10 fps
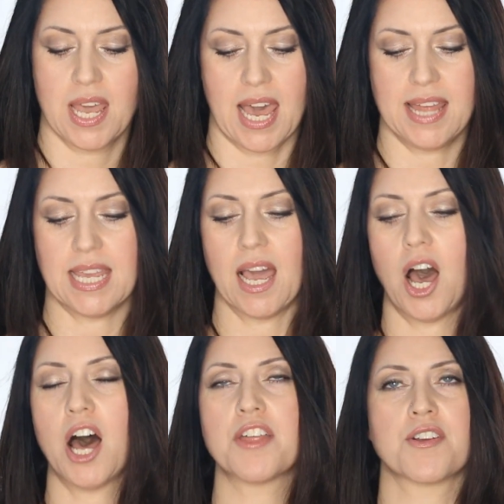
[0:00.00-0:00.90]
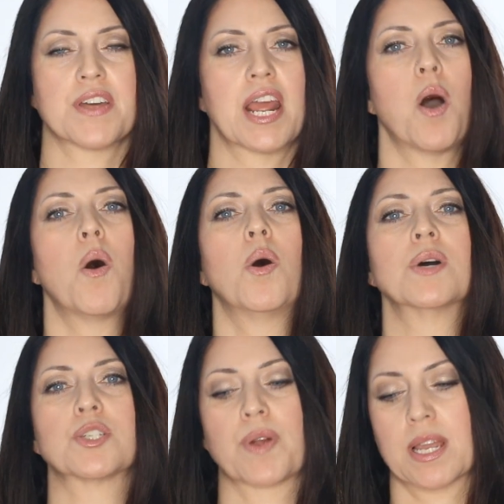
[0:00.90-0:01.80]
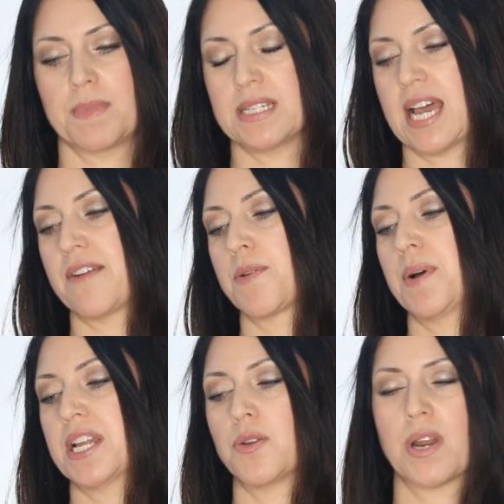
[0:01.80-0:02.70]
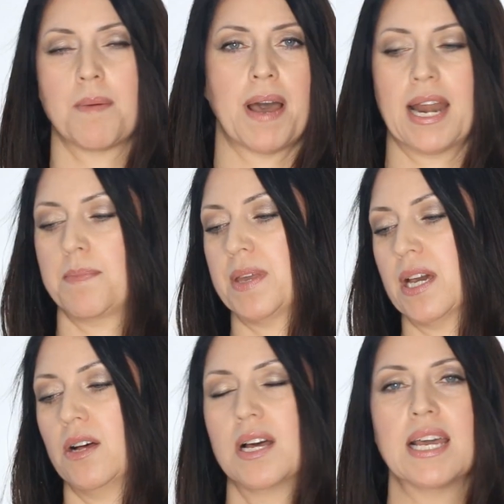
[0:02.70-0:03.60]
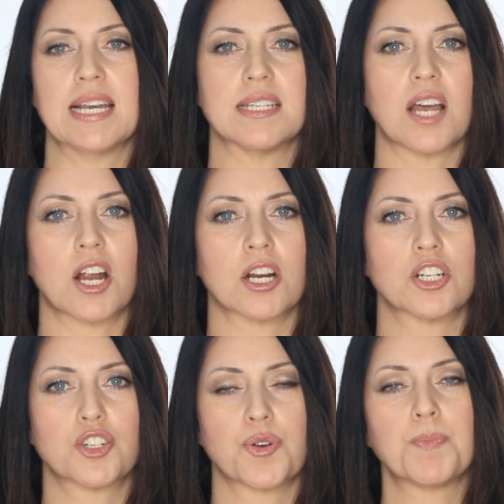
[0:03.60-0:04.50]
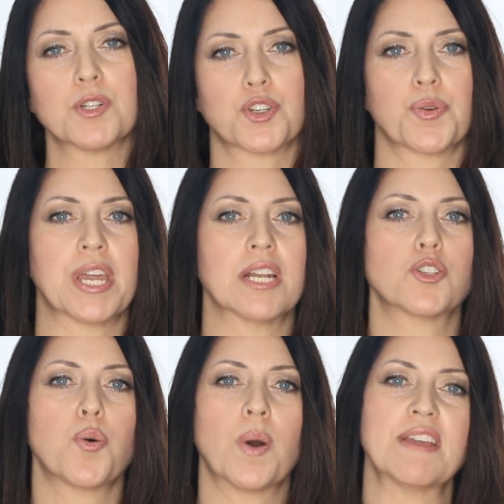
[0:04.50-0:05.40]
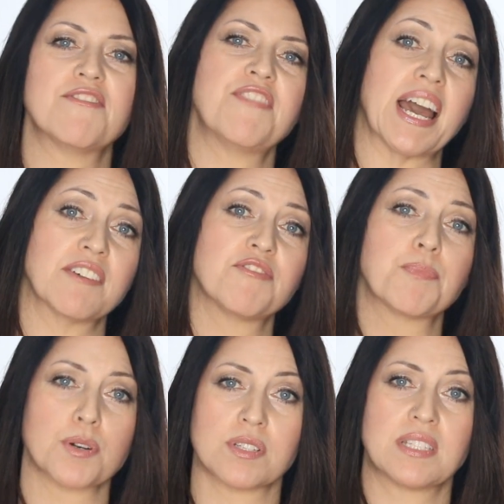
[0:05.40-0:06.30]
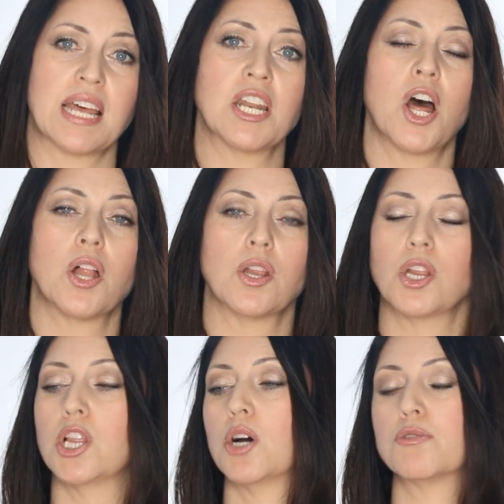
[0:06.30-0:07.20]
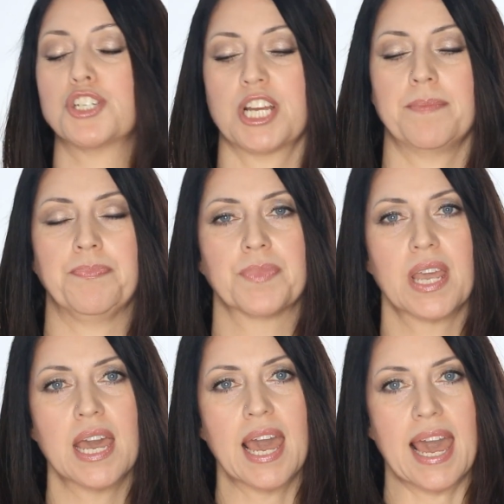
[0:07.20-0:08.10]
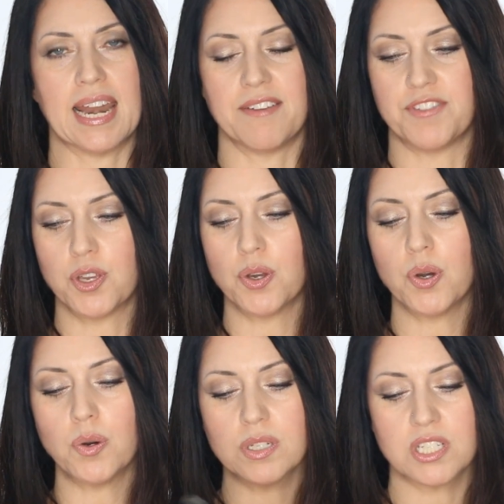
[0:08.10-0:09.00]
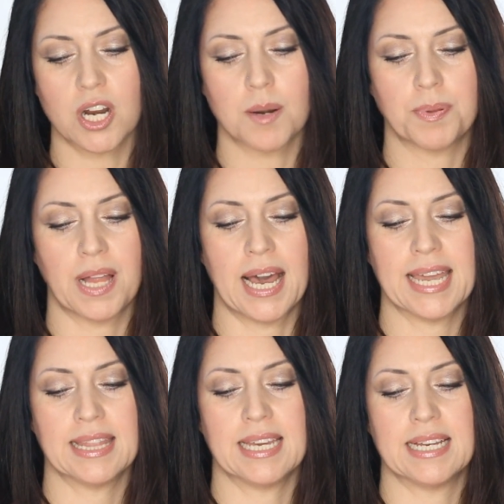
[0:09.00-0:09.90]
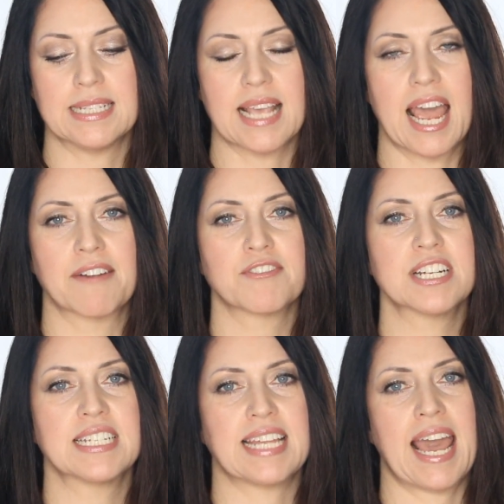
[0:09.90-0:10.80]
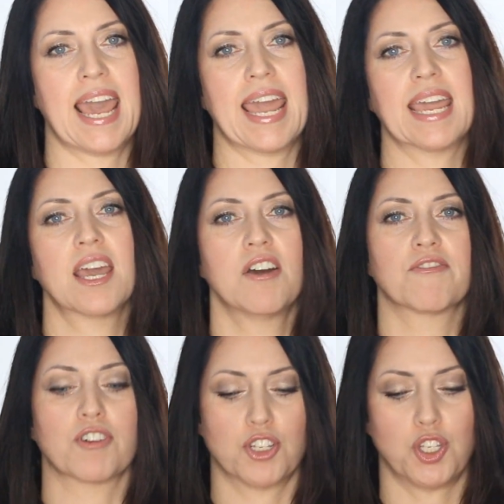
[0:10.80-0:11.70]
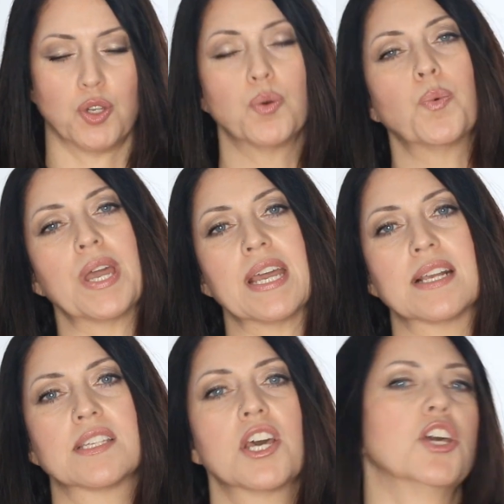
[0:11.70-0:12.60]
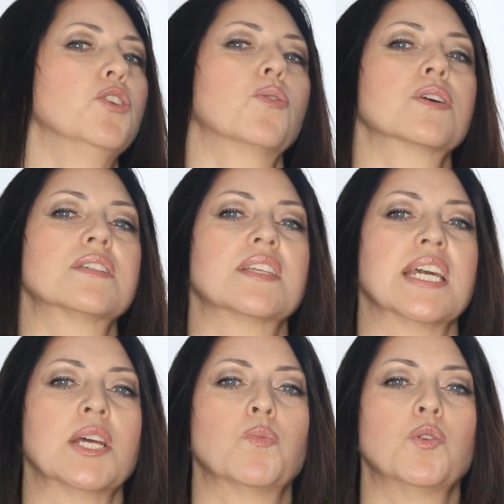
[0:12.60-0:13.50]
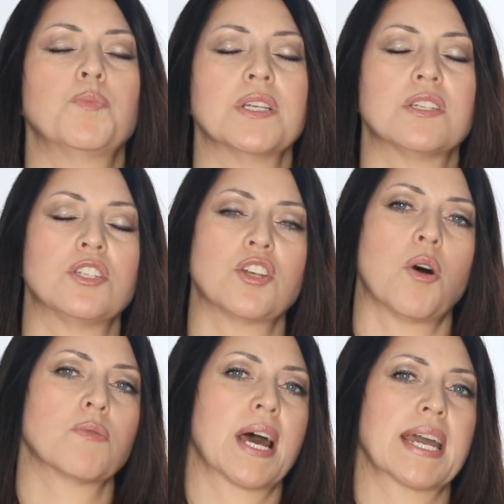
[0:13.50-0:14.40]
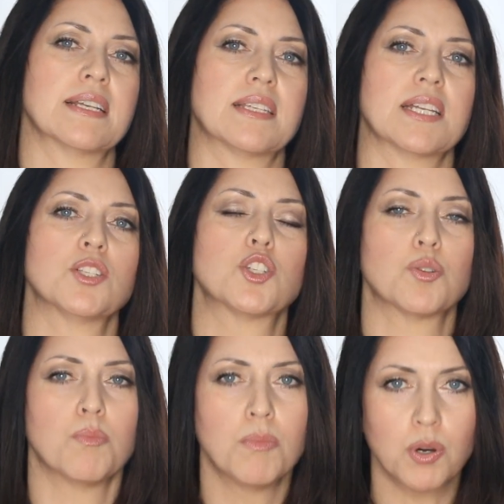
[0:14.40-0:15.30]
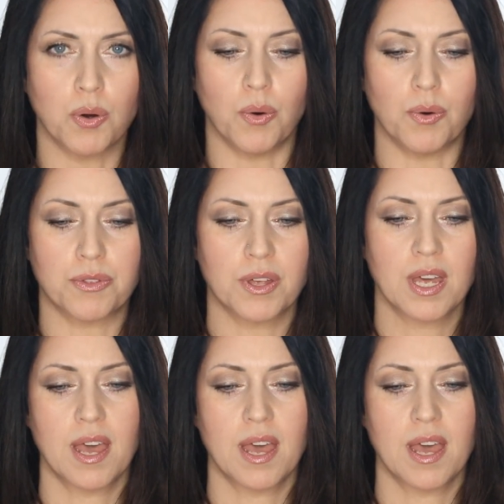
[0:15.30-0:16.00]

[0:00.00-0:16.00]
And the other that I always recommend to everybody doing a body peel is our triple treat 25% lotion. And if you start applying this every day for 2 weeks, your skin will be so nice and smooth